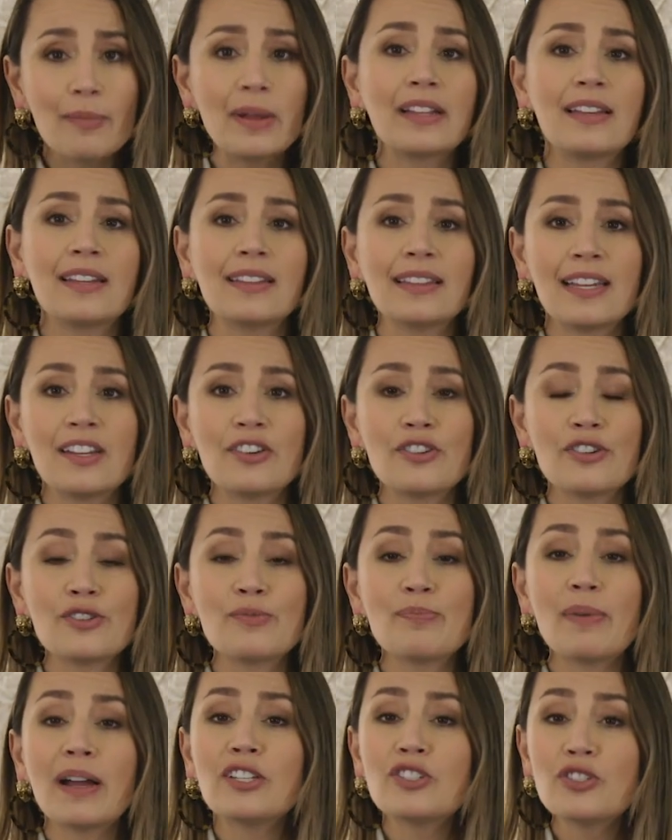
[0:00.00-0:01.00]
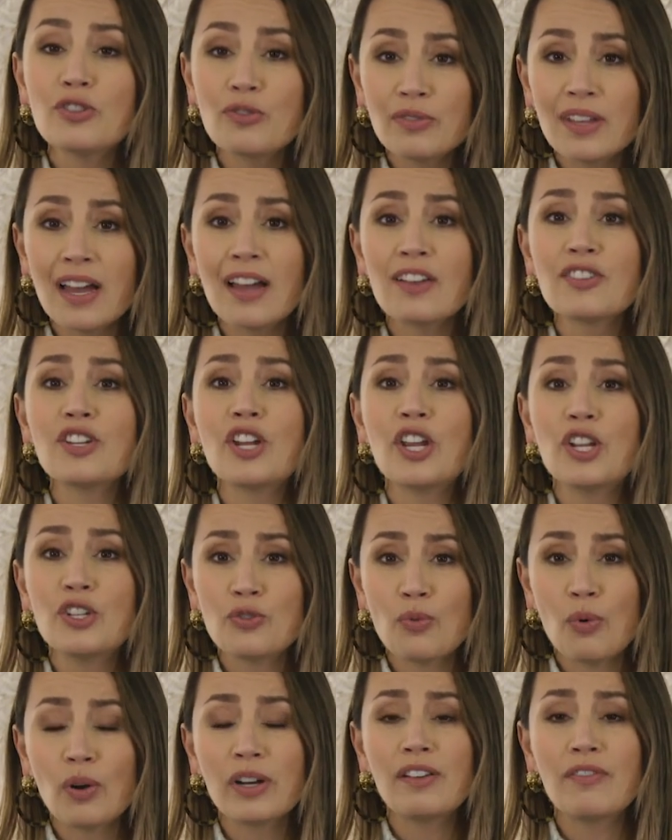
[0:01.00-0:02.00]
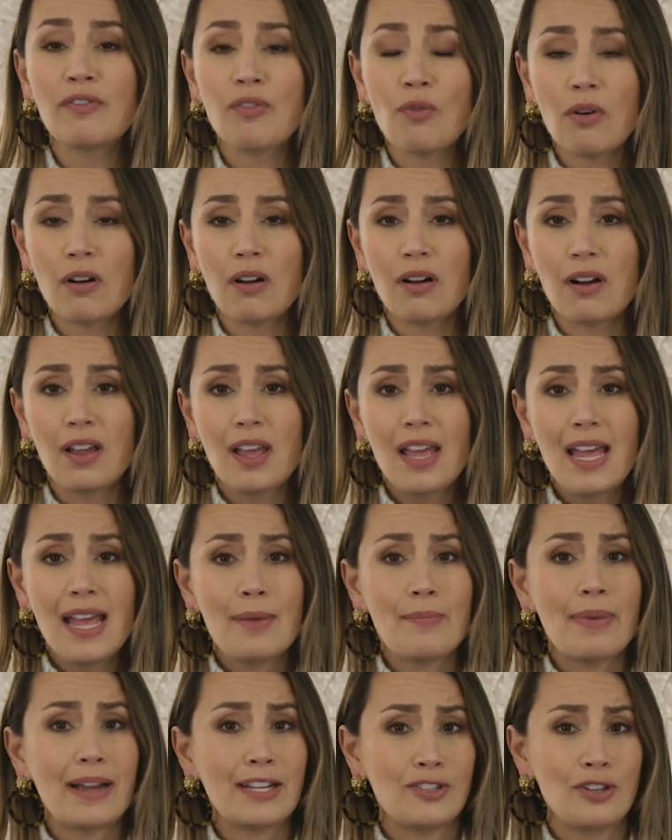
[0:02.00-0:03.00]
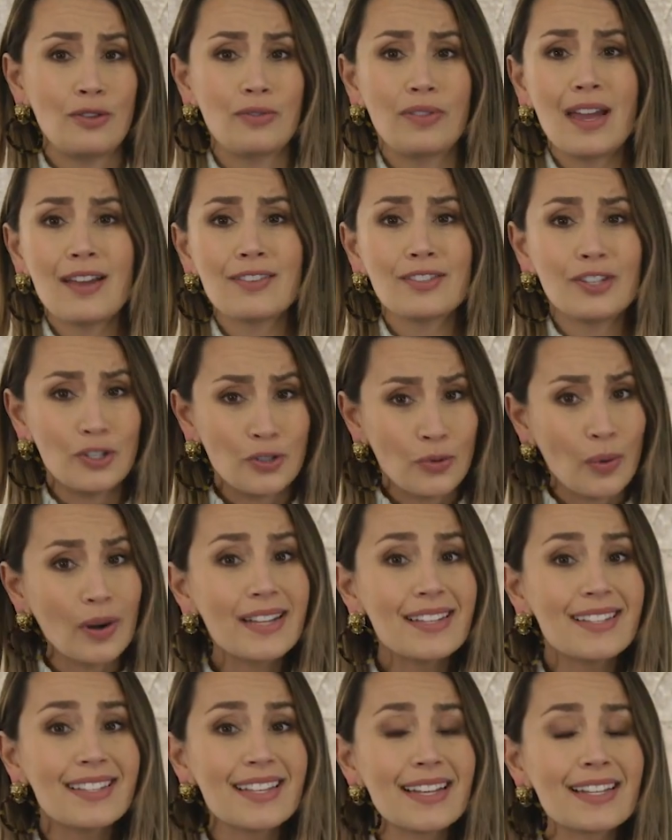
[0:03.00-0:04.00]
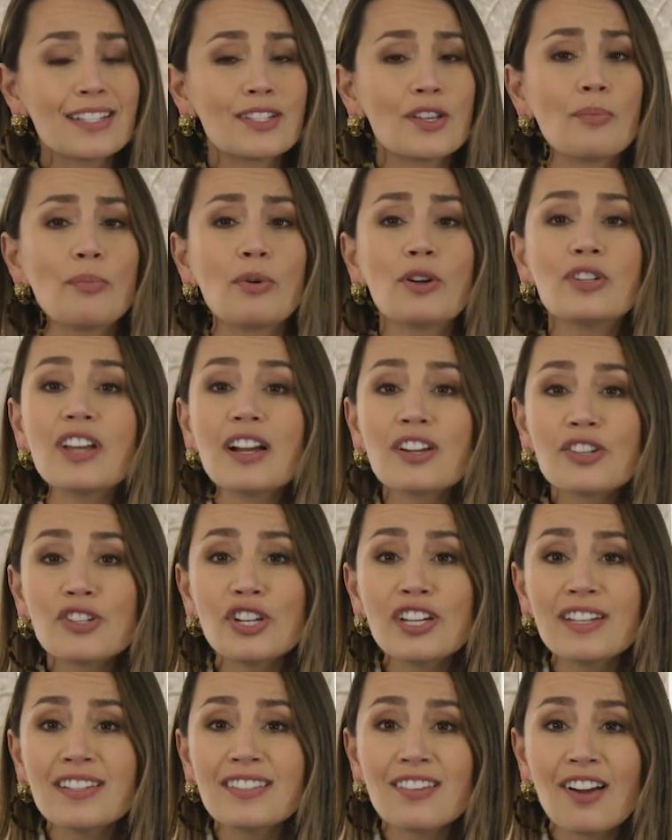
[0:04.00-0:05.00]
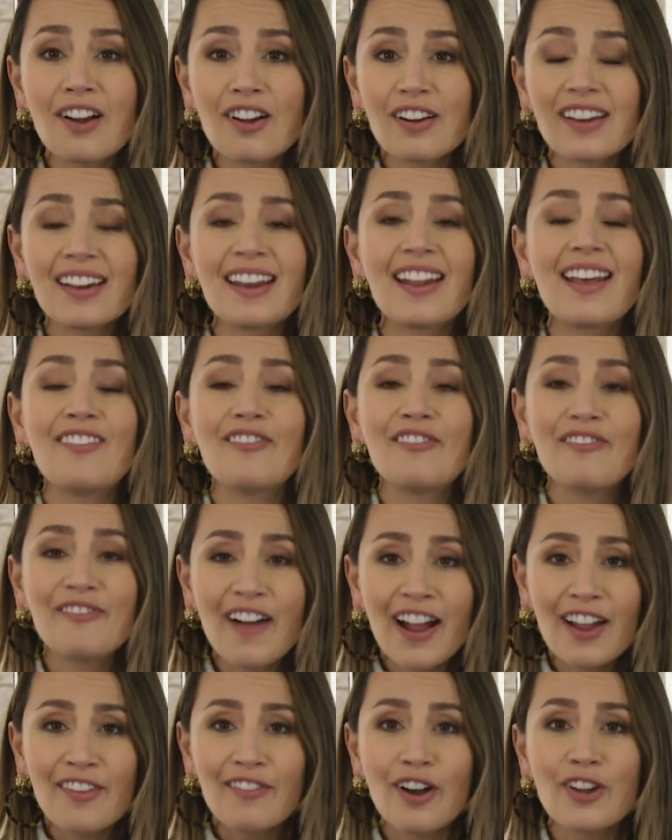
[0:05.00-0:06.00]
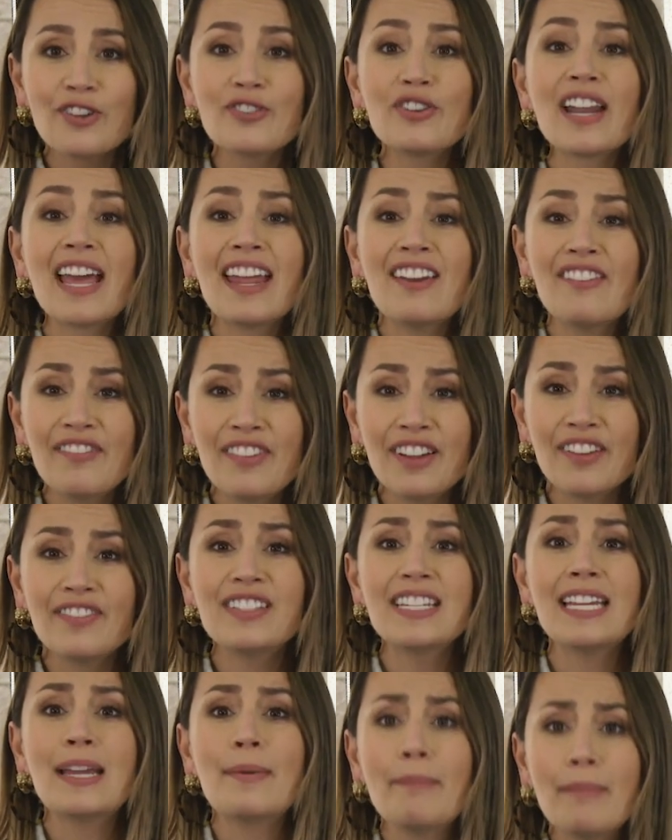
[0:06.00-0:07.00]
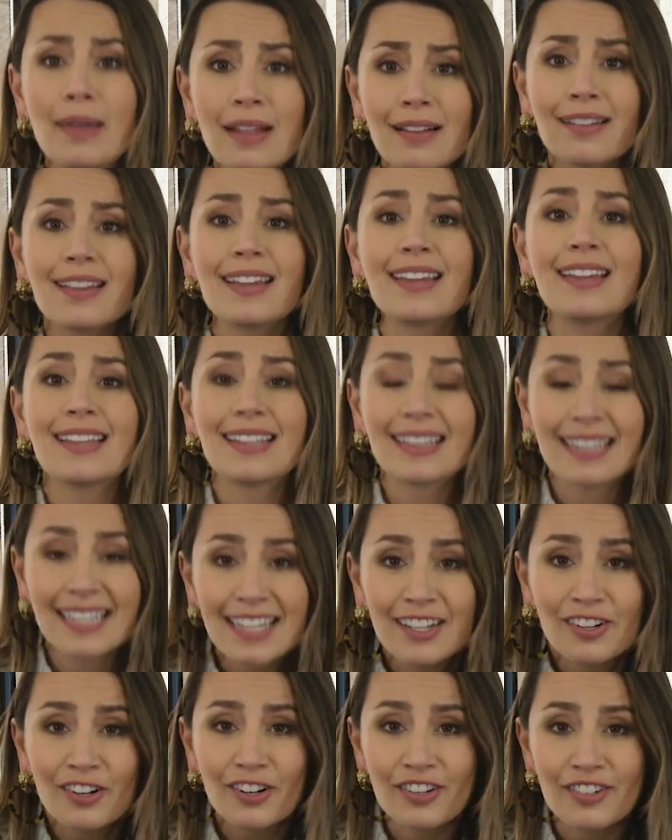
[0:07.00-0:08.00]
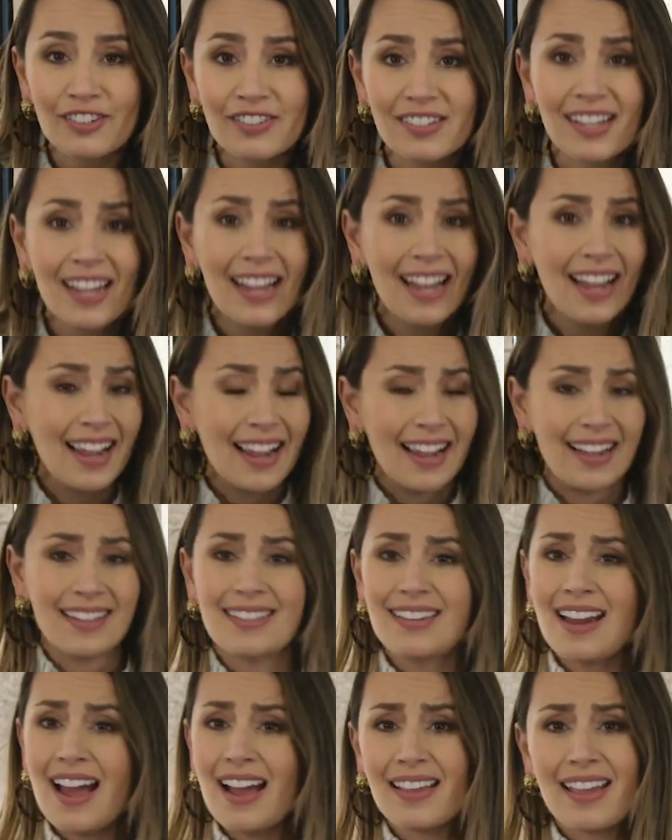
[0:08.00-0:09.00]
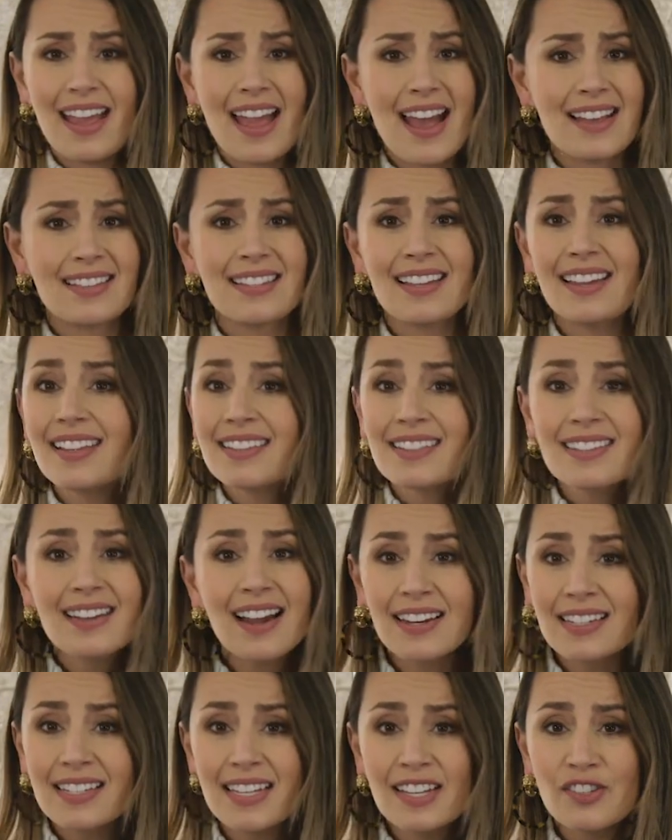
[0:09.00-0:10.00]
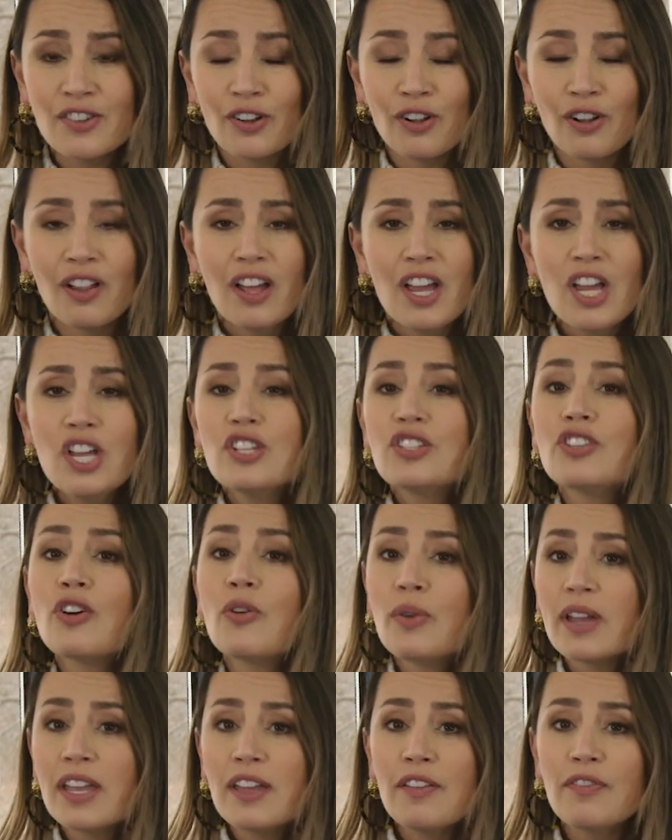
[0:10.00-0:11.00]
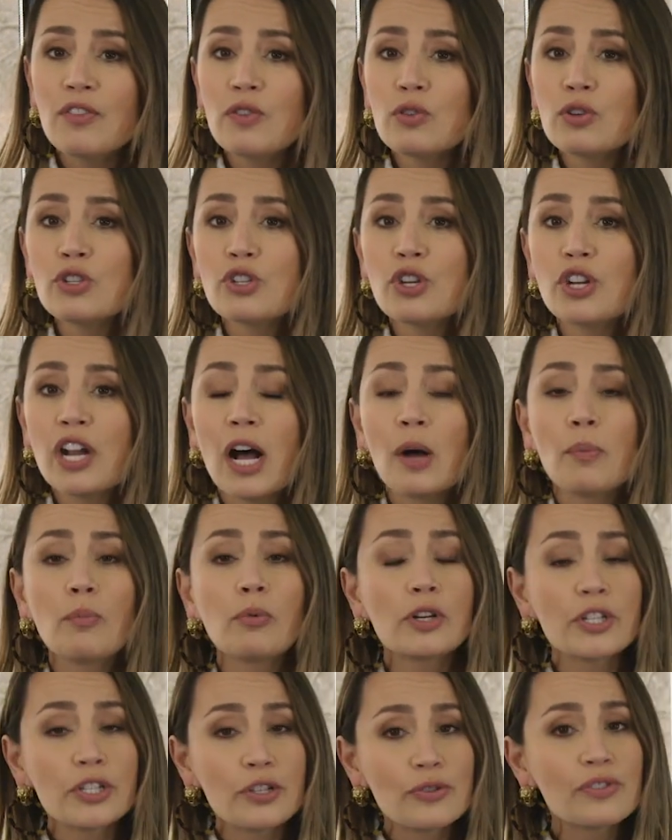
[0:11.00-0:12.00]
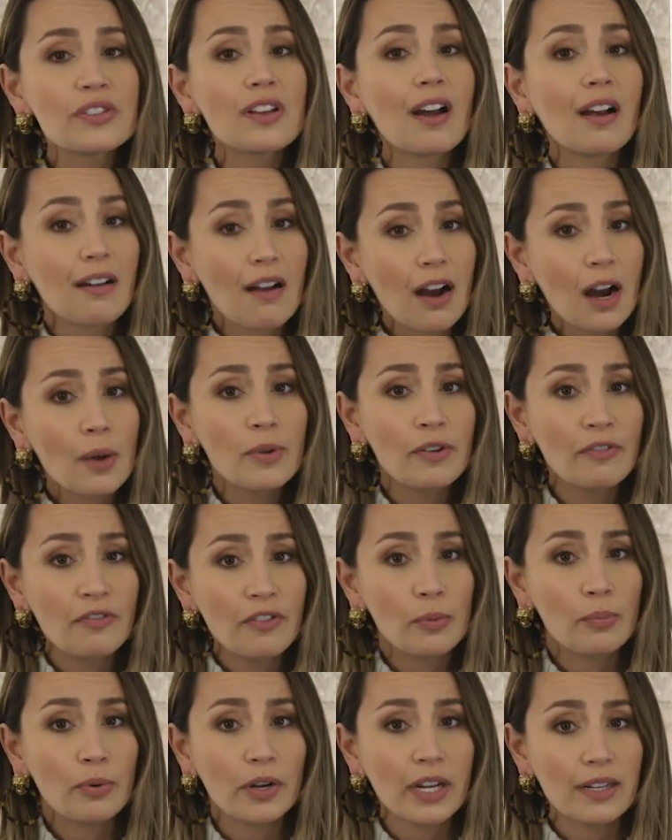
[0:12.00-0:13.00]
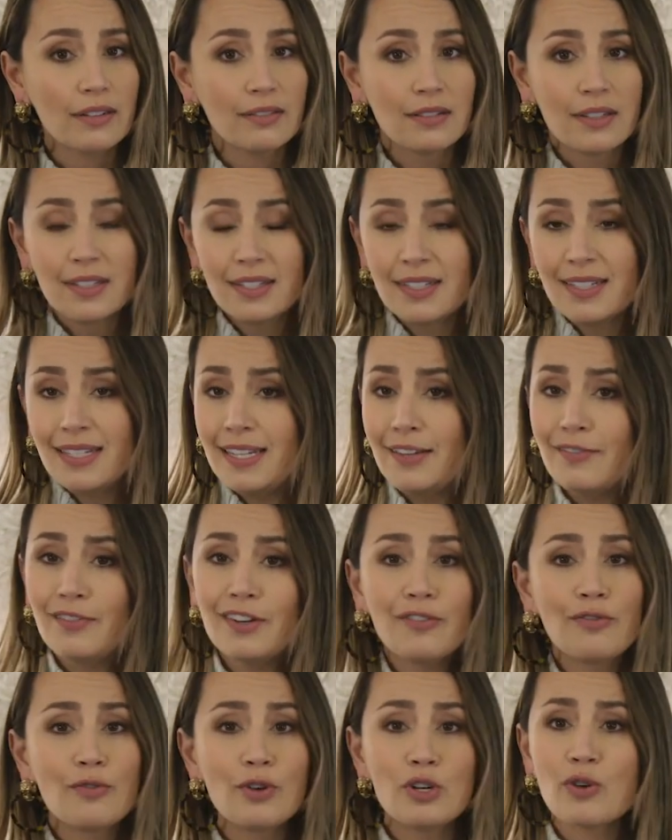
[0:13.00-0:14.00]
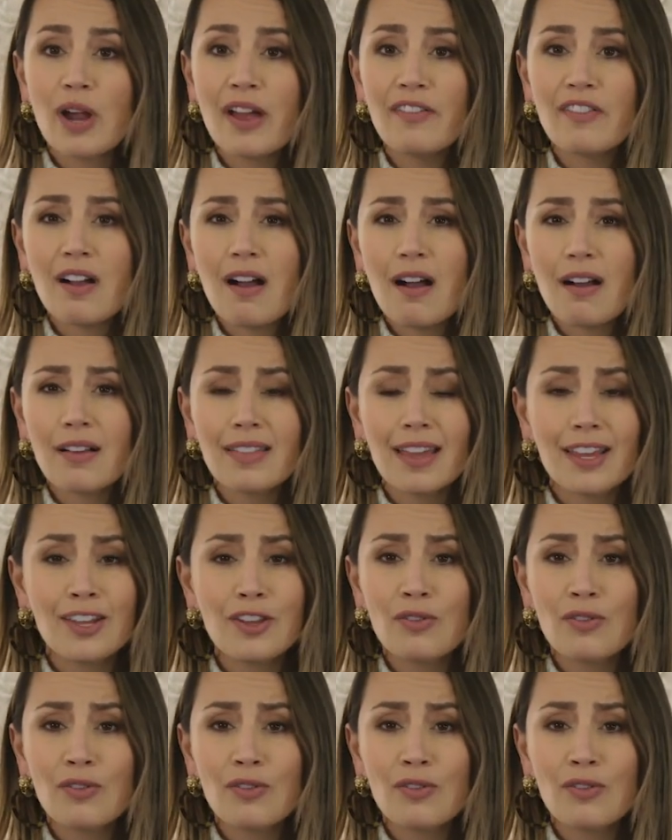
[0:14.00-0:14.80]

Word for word: million liters by two thousand twenty-four. By two thousand twenty-six, production is targeted at five hundred fifty million liters. It's not gas and it's not diesel, so e-fuels should help reduce our carbon footprint, even if we drive a car that